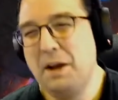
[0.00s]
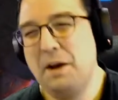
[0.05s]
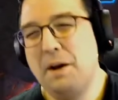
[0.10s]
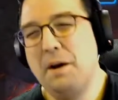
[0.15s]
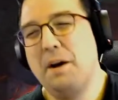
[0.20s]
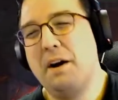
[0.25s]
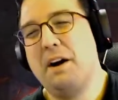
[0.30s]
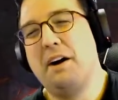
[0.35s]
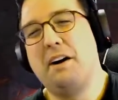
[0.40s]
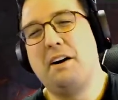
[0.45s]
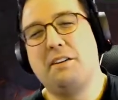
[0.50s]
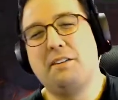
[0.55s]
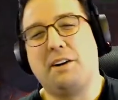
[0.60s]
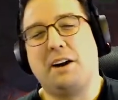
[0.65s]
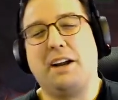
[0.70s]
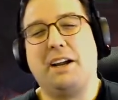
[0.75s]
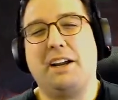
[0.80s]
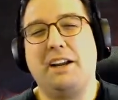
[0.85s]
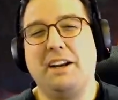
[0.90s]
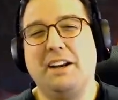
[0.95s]

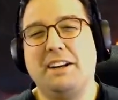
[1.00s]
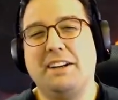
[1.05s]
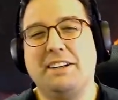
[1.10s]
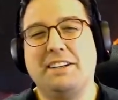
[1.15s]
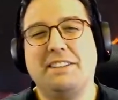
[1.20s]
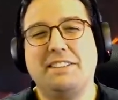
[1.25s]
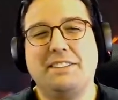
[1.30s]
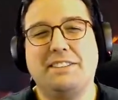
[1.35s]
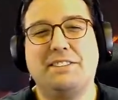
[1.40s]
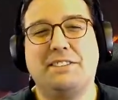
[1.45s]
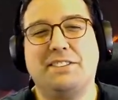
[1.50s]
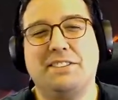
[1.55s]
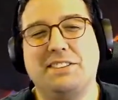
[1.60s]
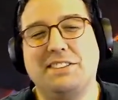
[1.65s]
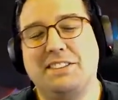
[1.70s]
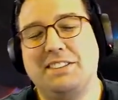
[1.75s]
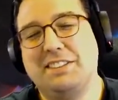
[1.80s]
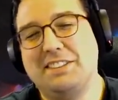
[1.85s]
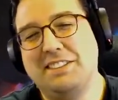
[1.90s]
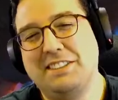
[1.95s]
Alright.
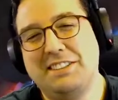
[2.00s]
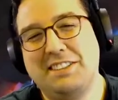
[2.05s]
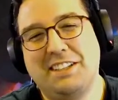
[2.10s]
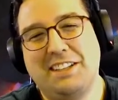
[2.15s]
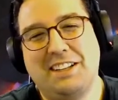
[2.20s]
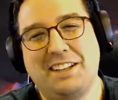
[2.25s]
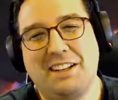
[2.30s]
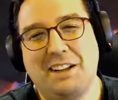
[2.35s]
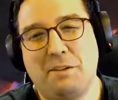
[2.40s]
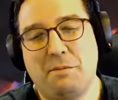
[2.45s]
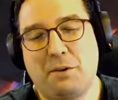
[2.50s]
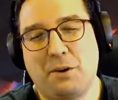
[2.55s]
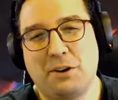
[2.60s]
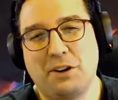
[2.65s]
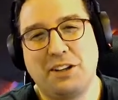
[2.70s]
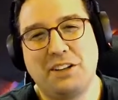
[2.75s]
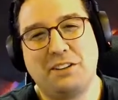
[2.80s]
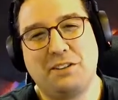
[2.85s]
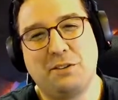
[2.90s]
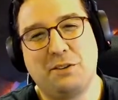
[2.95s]

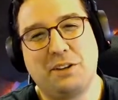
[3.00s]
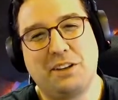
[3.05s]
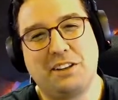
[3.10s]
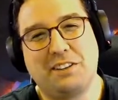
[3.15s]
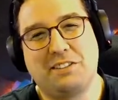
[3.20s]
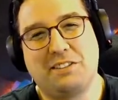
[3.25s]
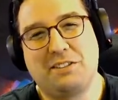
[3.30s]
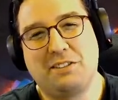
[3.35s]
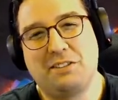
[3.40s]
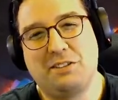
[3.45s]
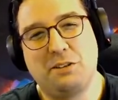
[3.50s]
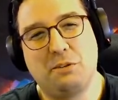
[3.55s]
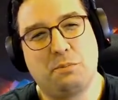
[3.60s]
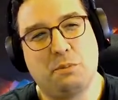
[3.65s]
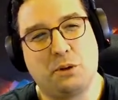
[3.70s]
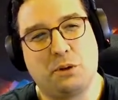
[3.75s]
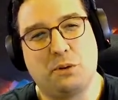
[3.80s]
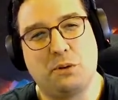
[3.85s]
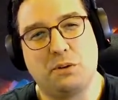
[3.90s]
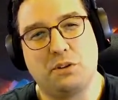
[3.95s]
Opponent doing super
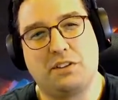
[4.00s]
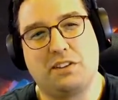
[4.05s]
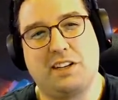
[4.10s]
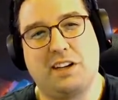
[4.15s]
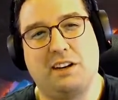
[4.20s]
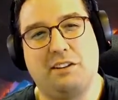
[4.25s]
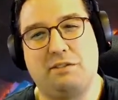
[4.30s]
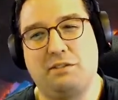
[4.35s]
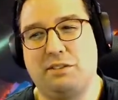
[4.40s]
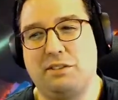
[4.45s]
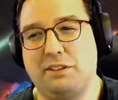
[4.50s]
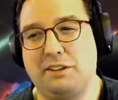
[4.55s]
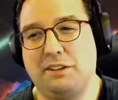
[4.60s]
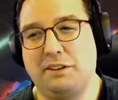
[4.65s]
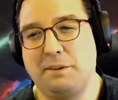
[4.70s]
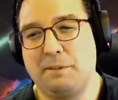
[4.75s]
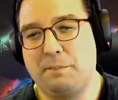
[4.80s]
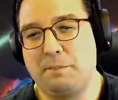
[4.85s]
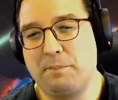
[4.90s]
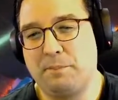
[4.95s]
cool stuff.
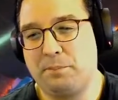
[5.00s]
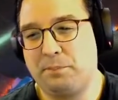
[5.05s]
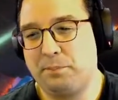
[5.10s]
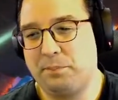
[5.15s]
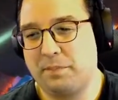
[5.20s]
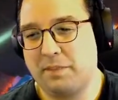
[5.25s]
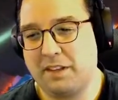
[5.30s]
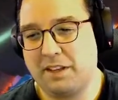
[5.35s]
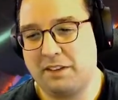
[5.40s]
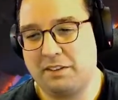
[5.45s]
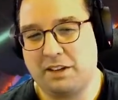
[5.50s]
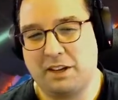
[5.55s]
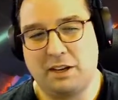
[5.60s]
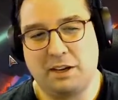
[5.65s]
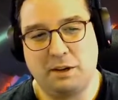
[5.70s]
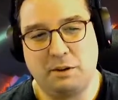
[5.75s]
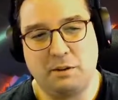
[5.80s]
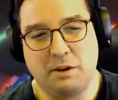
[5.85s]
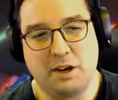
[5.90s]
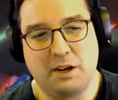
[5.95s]

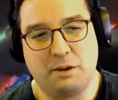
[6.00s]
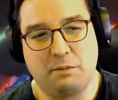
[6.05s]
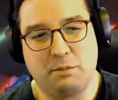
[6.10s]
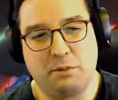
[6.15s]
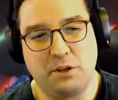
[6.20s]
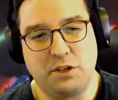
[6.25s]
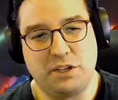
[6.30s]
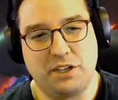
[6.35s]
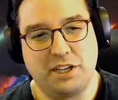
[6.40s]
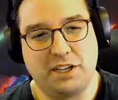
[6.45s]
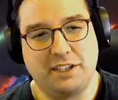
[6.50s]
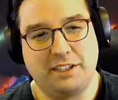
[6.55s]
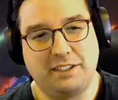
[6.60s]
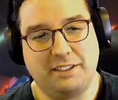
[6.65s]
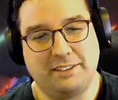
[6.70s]
I appreciate it.